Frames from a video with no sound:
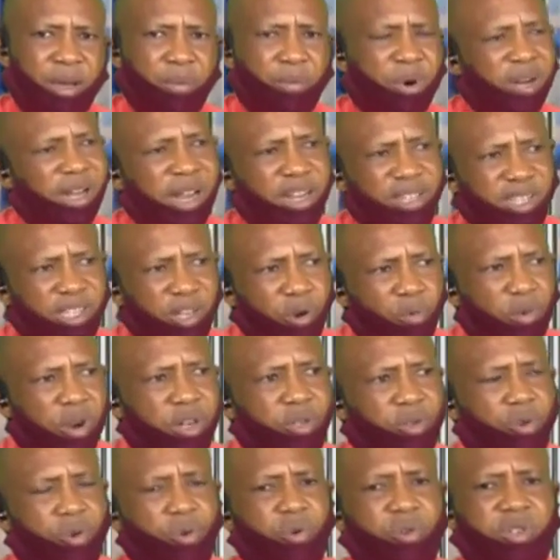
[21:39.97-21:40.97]
But I still
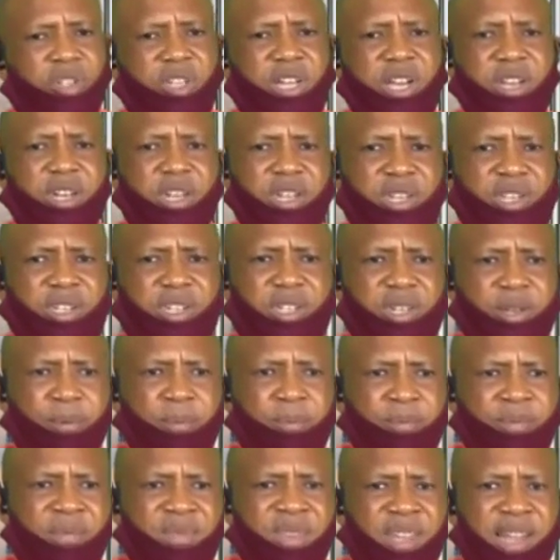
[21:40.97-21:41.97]
want to say this,
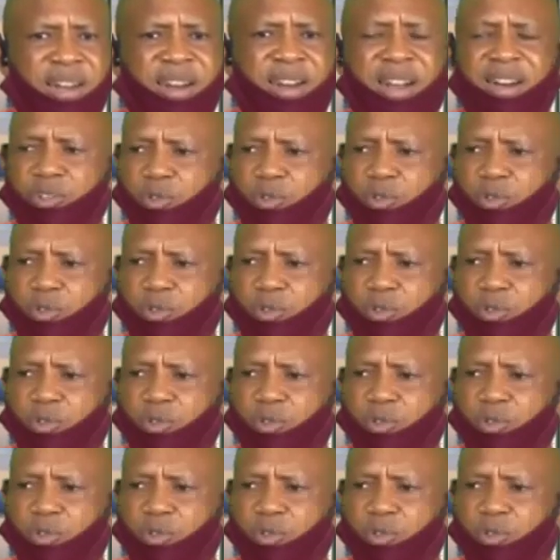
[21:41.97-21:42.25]
and